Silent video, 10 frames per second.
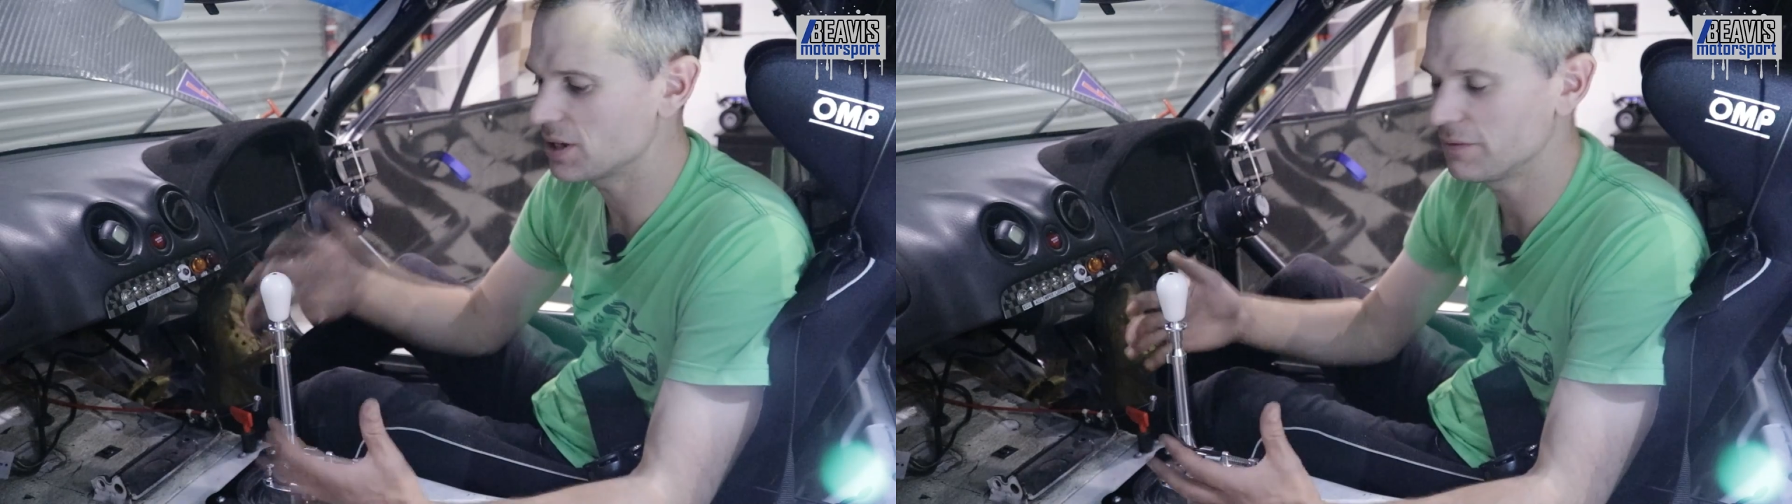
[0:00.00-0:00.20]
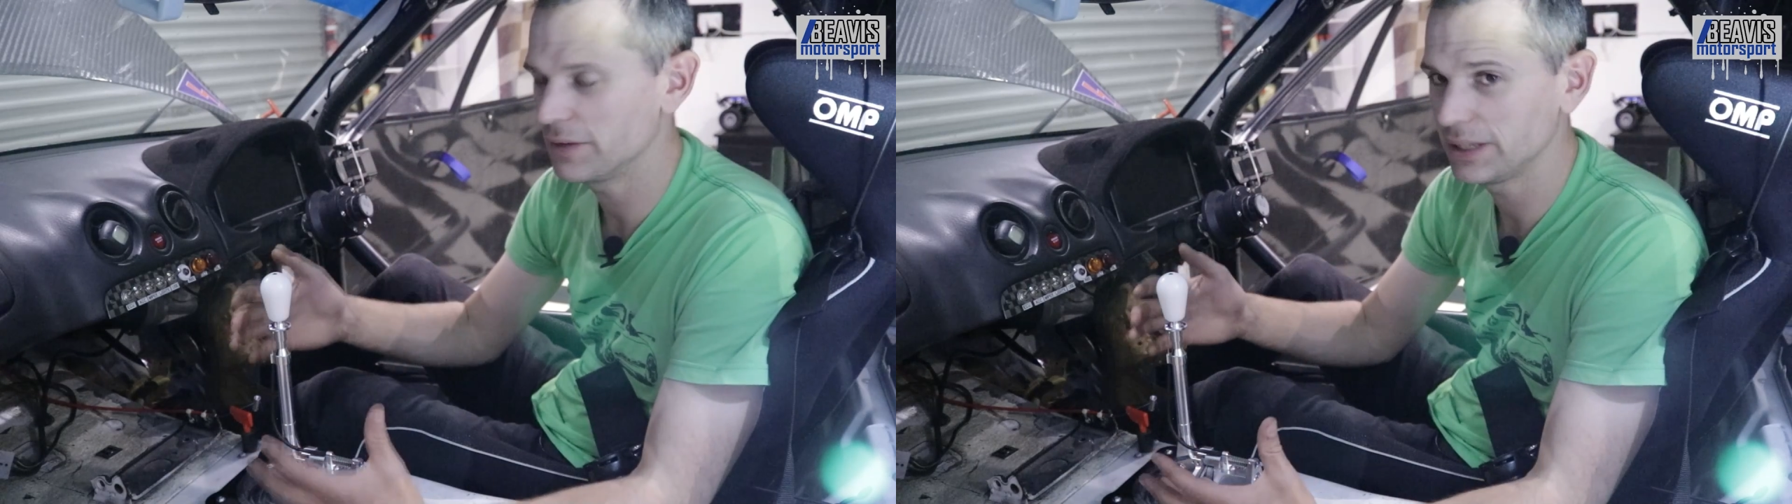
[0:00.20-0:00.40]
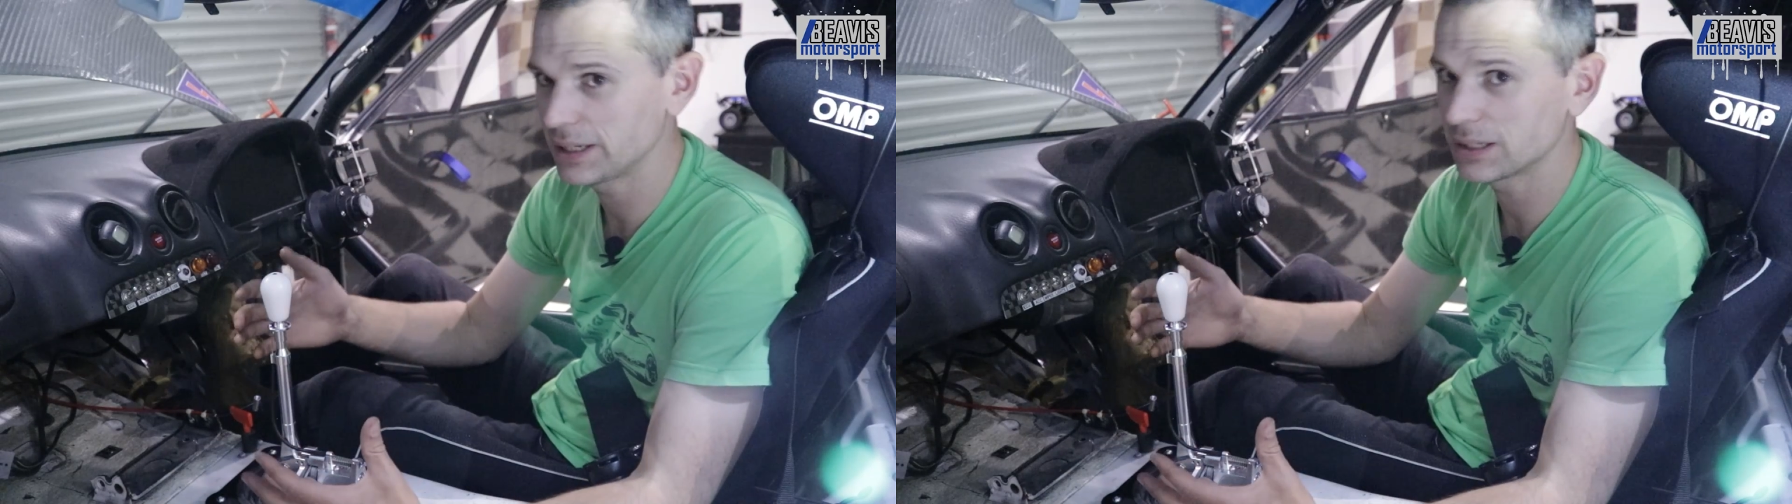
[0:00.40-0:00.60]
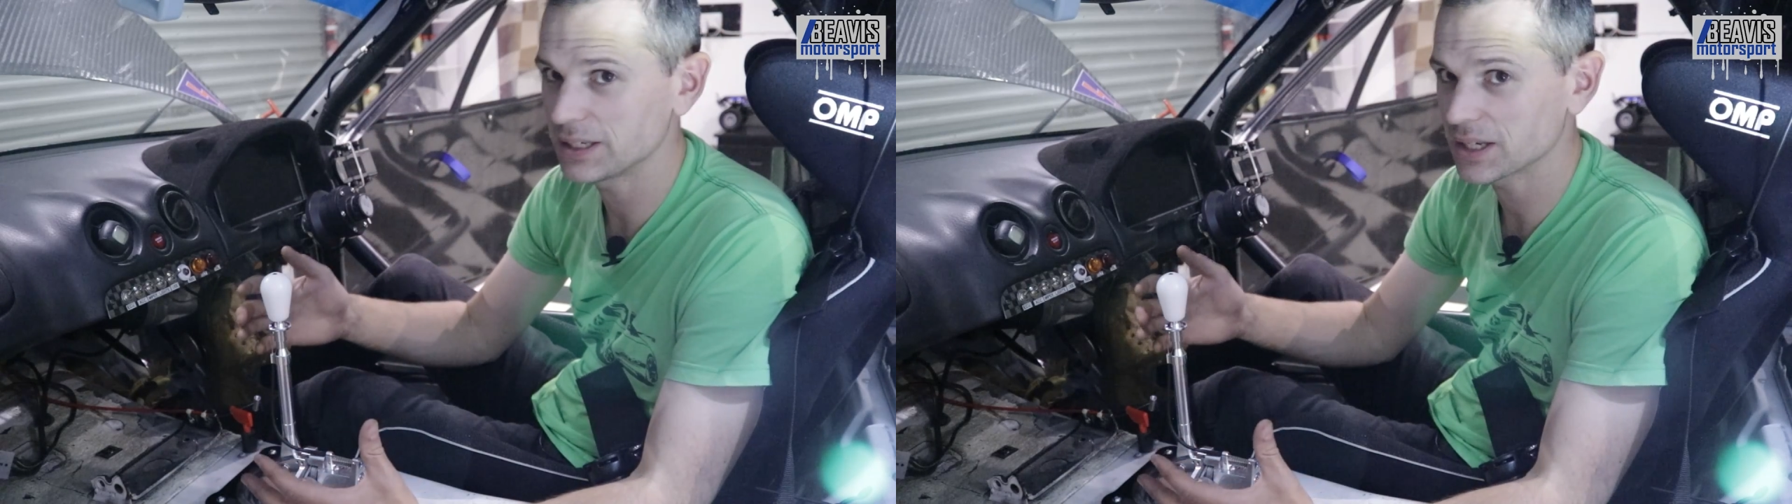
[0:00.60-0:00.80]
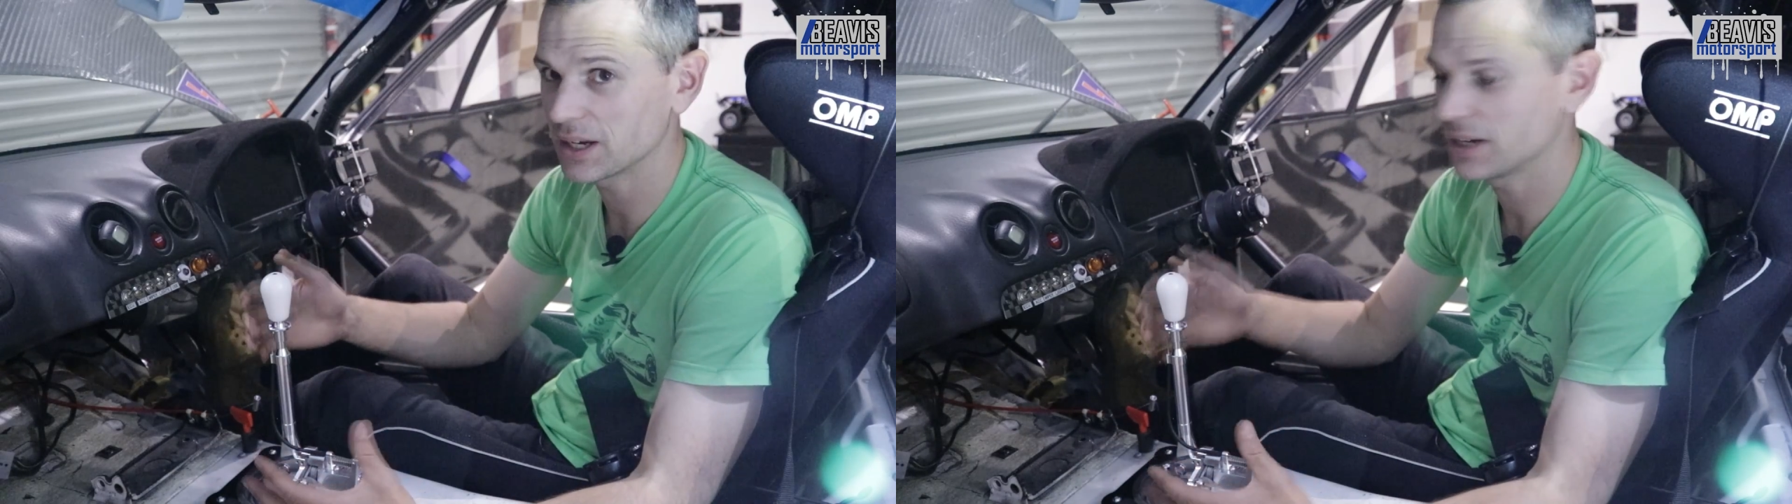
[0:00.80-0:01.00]
a fairly clean
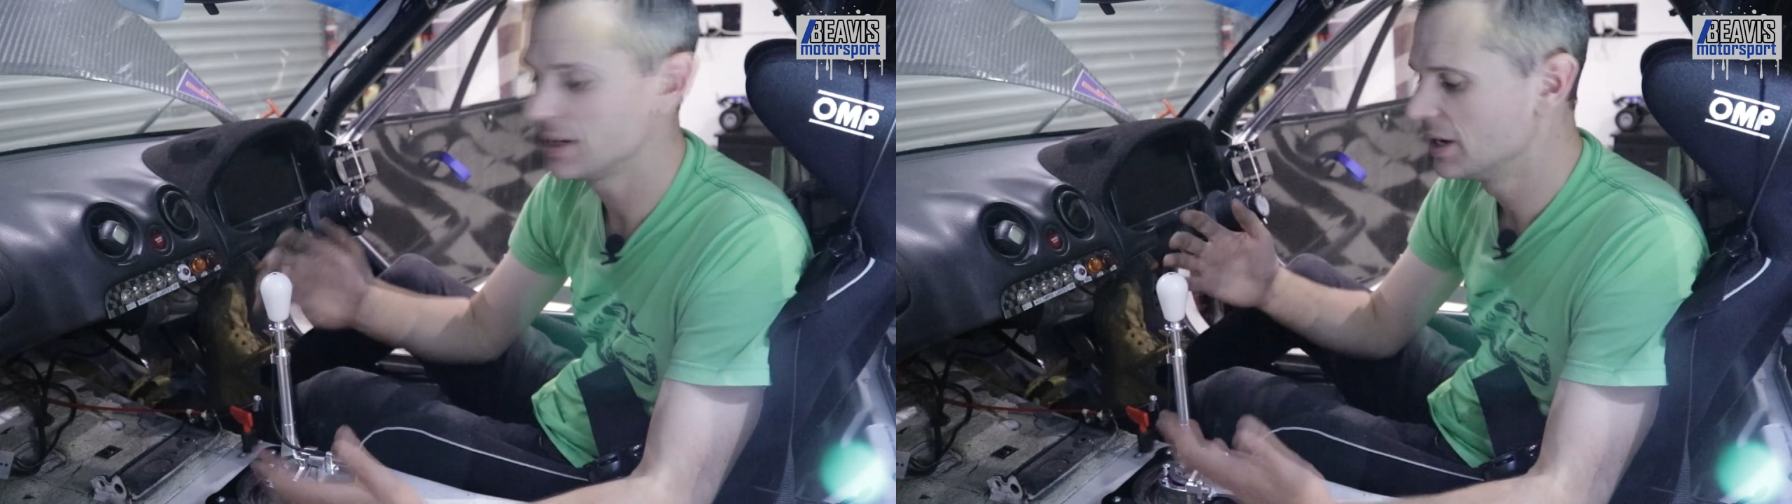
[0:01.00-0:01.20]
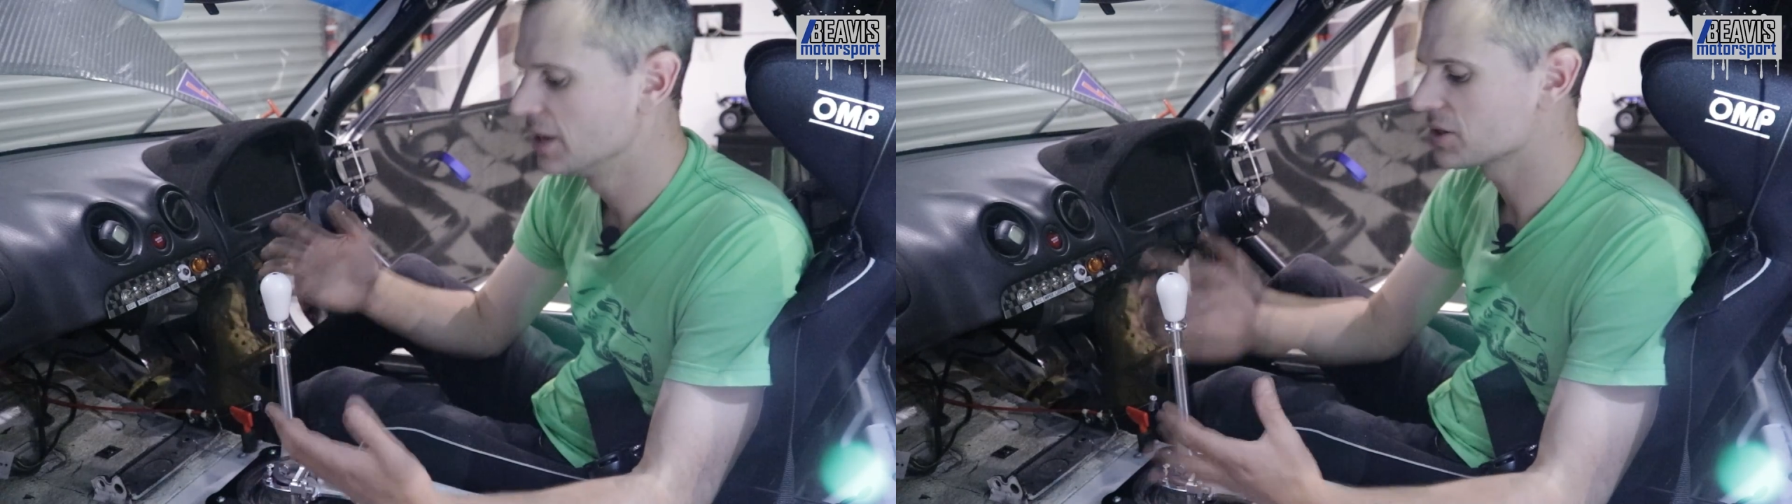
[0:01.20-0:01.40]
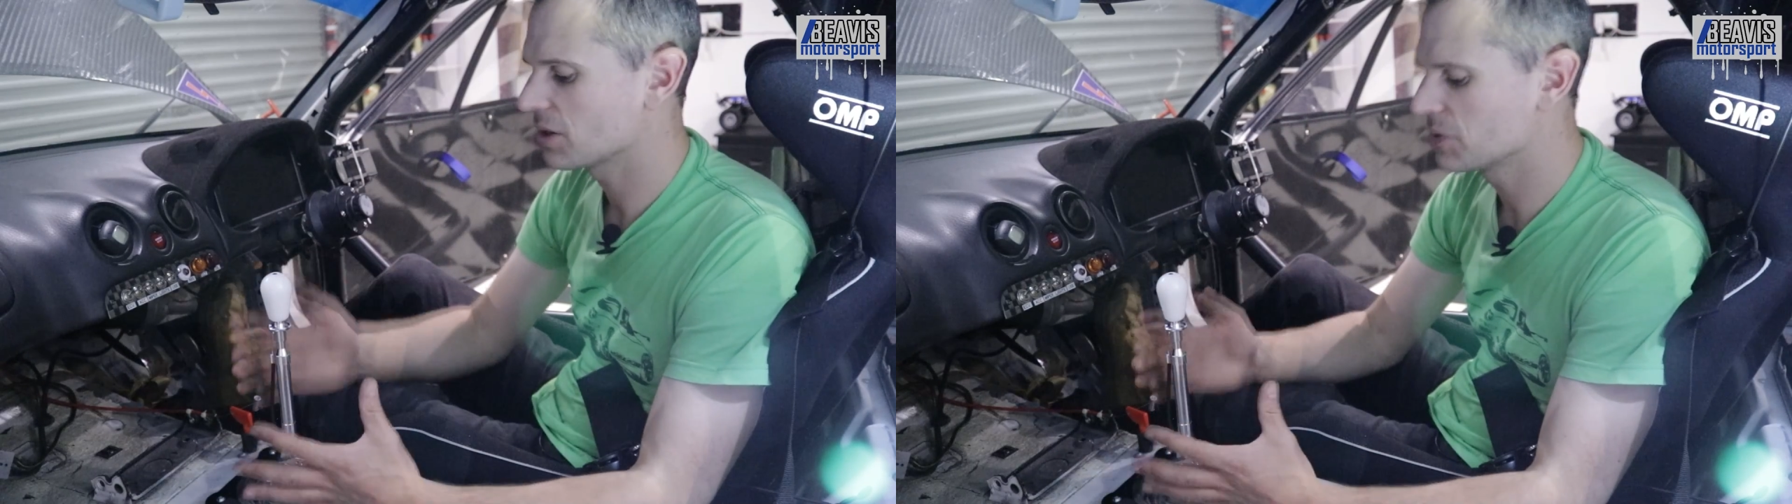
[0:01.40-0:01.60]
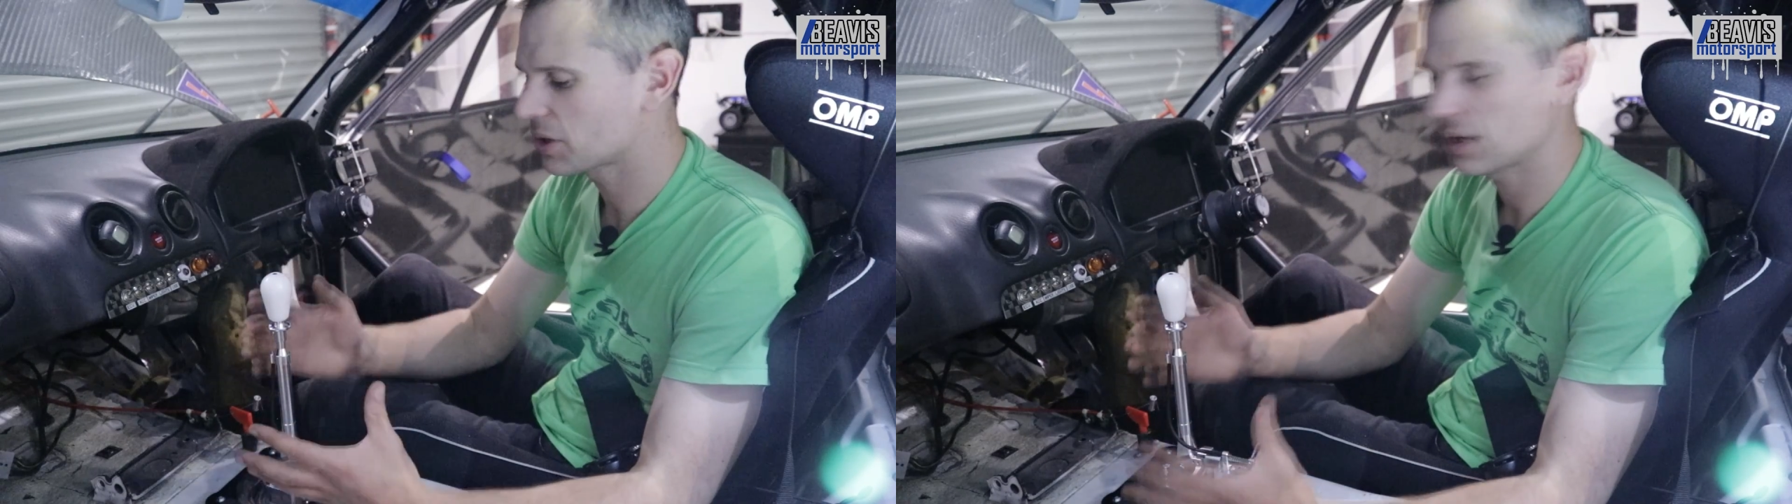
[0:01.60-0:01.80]
car, so I'm not